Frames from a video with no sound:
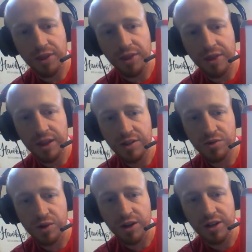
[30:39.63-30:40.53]
This
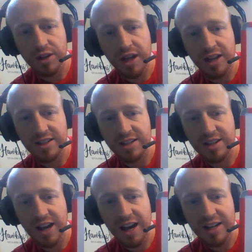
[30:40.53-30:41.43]
one, and it's
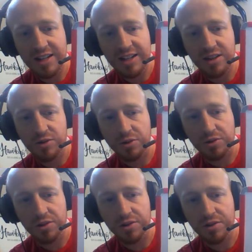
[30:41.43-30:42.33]
not equal
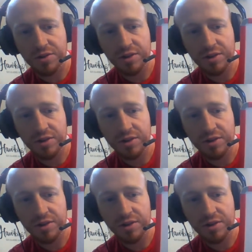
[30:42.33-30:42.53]
to.